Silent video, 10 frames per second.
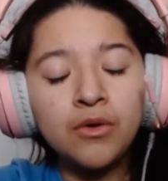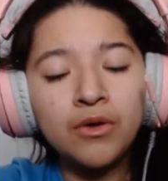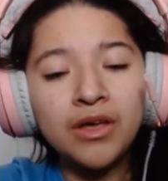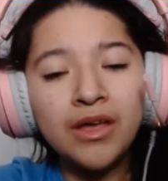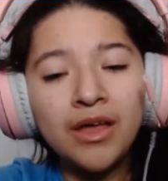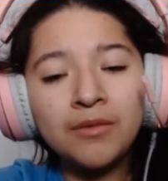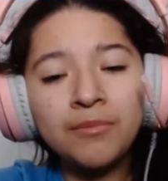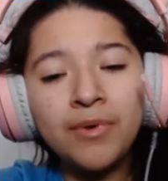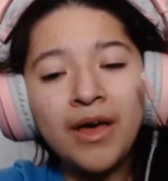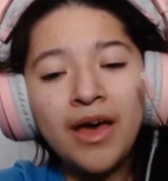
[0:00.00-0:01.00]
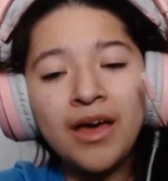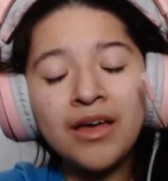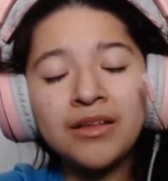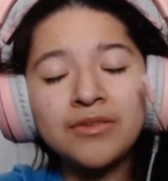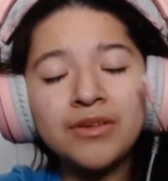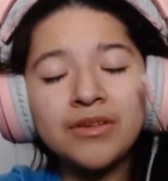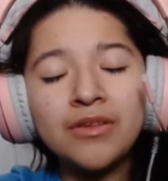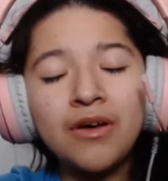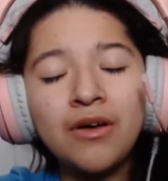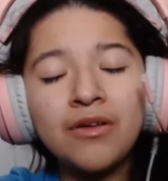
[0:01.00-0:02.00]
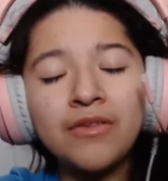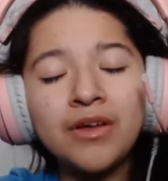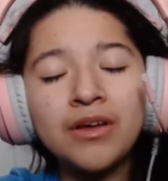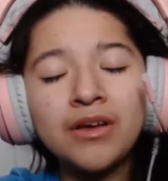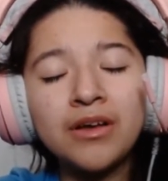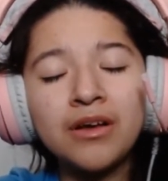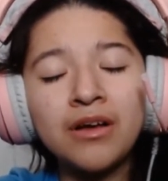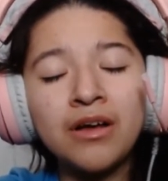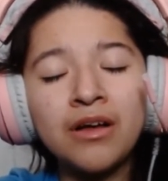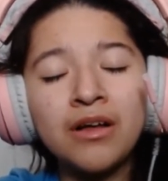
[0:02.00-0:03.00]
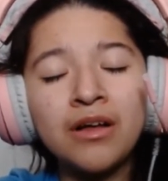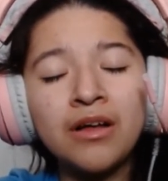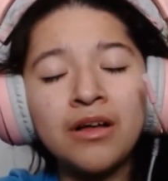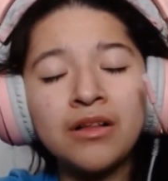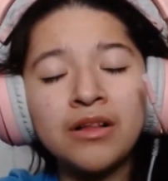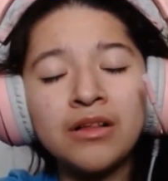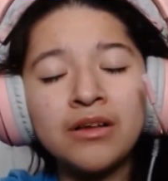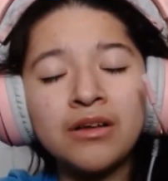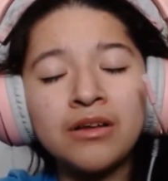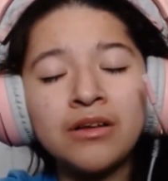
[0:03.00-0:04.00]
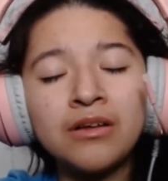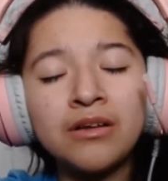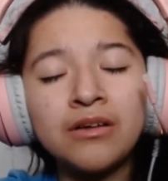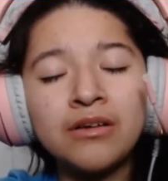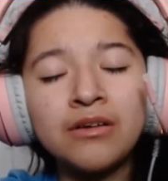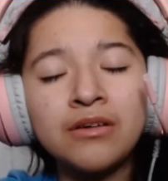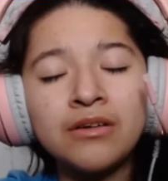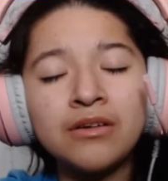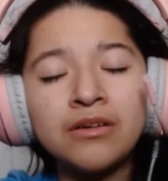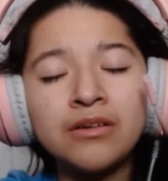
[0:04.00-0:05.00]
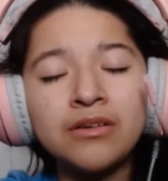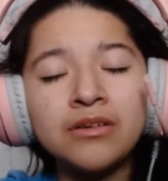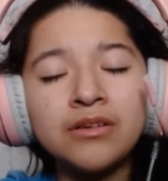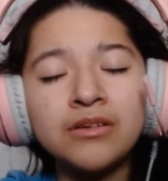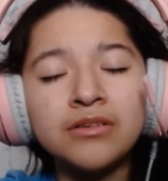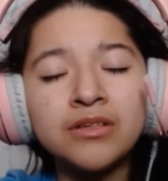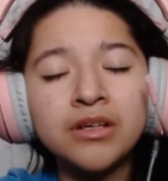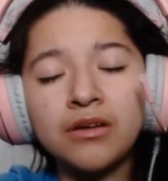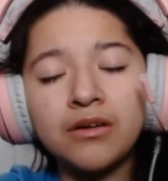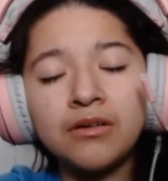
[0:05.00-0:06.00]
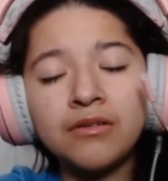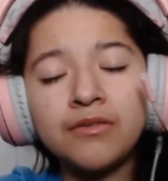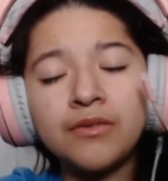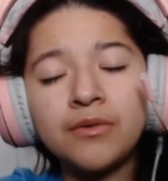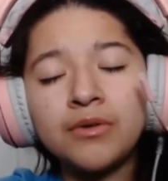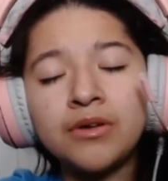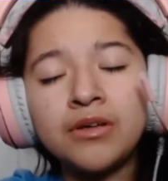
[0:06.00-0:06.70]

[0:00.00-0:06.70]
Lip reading: You can paint with all the colors of the